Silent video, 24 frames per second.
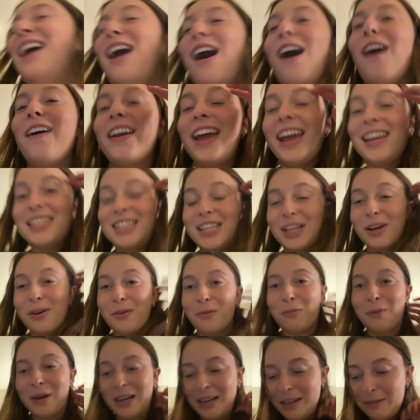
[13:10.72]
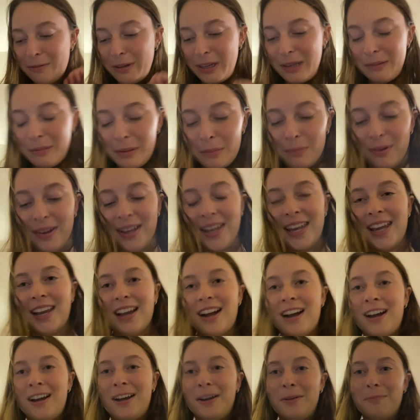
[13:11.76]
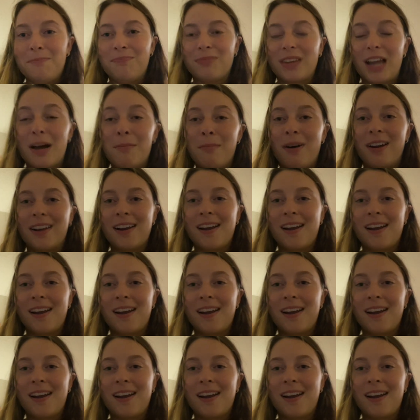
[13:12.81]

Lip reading: Okay, so we've been playing Among